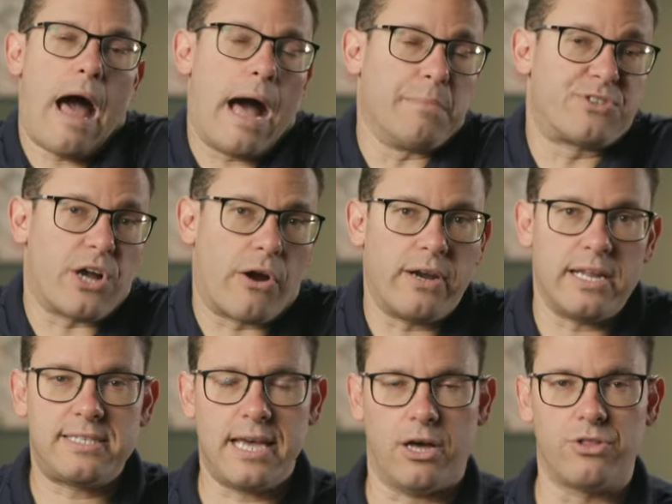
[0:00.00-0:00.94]
I'm sorry
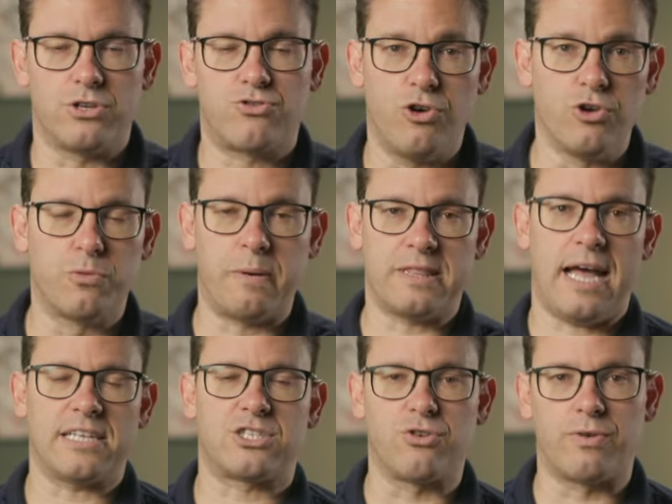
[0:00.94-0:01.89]
to tell the truth, but
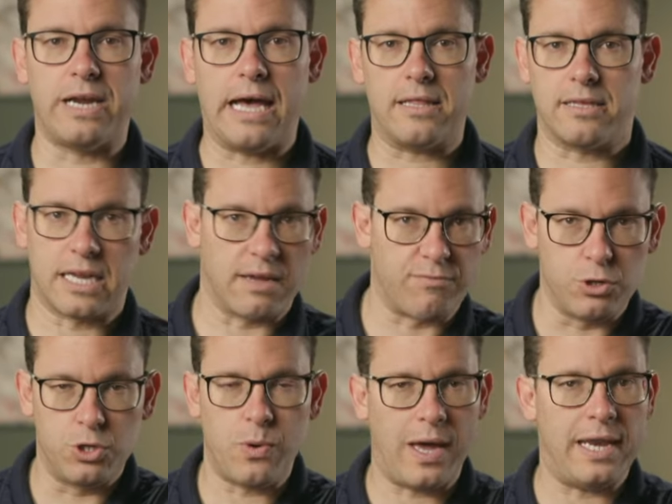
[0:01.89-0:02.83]
that's the reality if
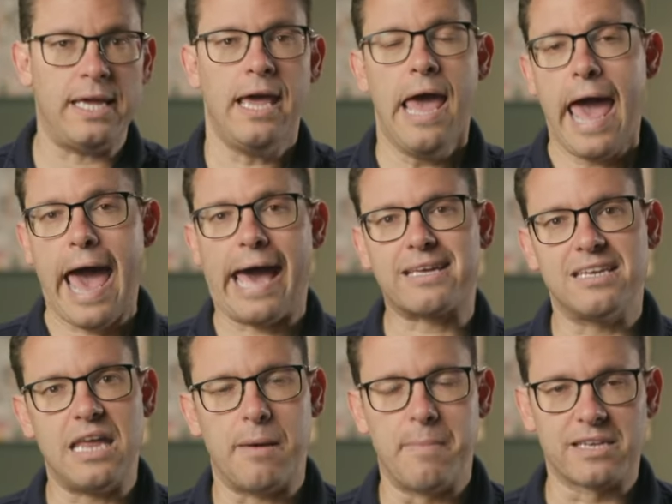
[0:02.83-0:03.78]
you do any
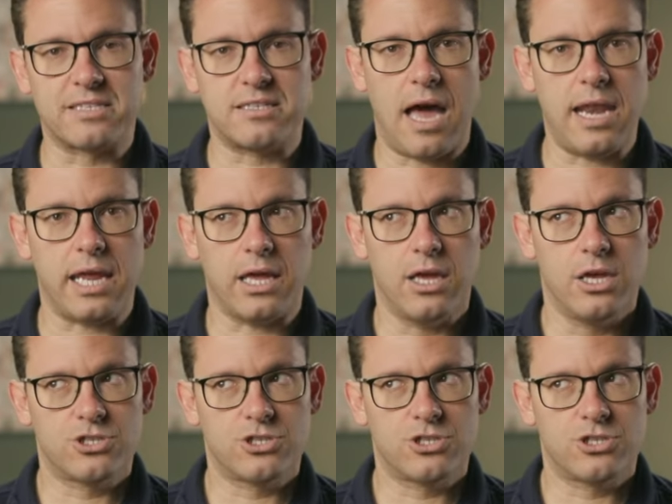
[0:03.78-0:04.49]
academic study.